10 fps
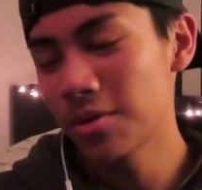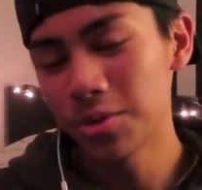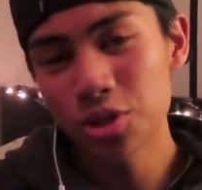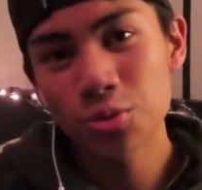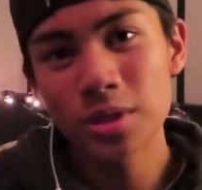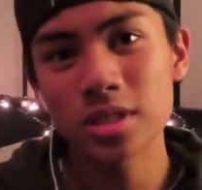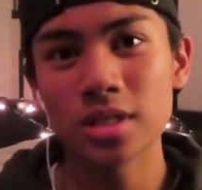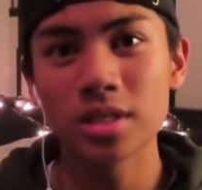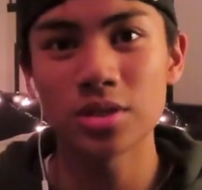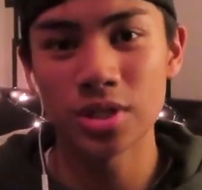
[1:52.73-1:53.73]
we just walked
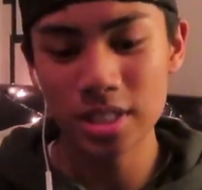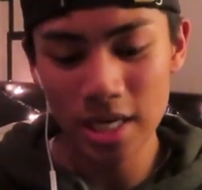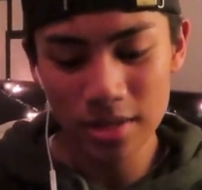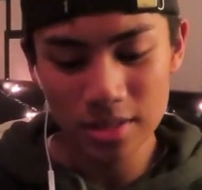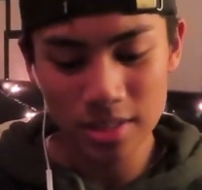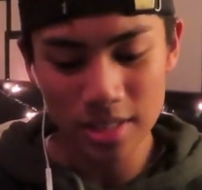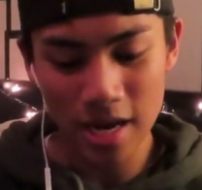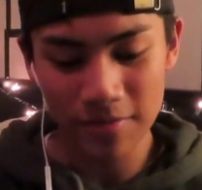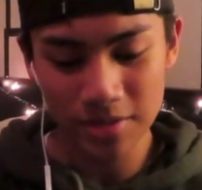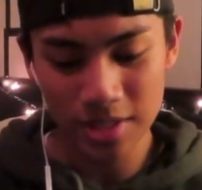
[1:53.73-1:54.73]
to Trent's house
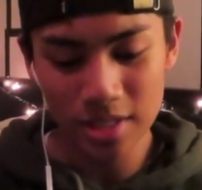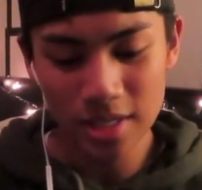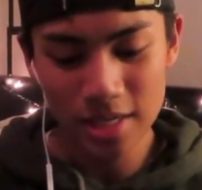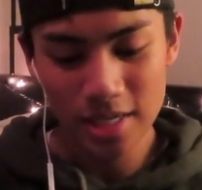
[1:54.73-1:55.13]
after,